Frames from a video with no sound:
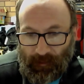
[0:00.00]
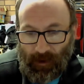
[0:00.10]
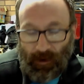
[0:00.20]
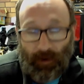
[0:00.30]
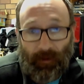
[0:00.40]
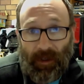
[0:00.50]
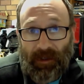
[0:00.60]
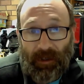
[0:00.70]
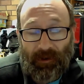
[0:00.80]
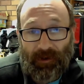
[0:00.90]
I could have
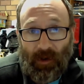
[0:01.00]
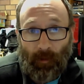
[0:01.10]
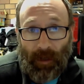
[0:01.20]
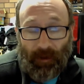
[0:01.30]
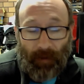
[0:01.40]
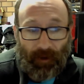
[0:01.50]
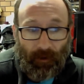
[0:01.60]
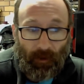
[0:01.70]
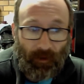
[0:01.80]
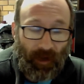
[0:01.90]
easily just gone back to bed,
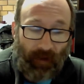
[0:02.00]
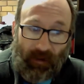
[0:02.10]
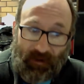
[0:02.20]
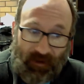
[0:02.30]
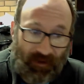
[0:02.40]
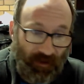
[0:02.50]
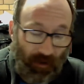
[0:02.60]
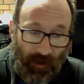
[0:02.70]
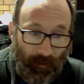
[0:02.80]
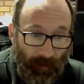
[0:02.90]
and I thought, no, that's
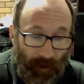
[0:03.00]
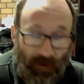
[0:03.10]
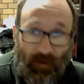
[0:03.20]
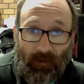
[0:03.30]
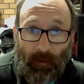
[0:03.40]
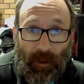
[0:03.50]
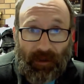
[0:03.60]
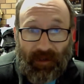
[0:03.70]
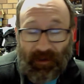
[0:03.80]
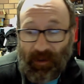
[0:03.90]
not going to be much good for me
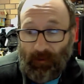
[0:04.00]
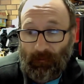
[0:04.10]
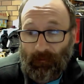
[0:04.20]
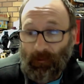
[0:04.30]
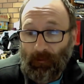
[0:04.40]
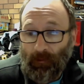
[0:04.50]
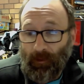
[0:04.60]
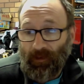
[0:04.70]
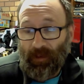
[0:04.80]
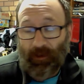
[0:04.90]
because that's going
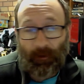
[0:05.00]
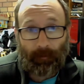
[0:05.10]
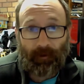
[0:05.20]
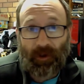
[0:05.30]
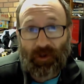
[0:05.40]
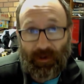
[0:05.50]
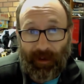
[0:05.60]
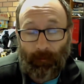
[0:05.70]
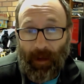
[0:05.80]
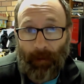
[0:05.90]
to send the
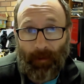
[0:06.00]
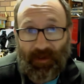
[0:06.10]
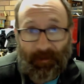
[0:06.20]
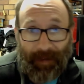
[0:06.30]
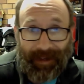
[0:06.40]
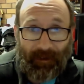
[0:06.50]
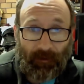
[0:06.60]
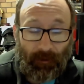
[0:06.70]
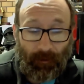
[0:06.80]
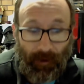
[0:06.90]
depression up up the spout,
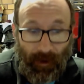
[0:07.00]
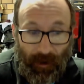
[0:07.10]
and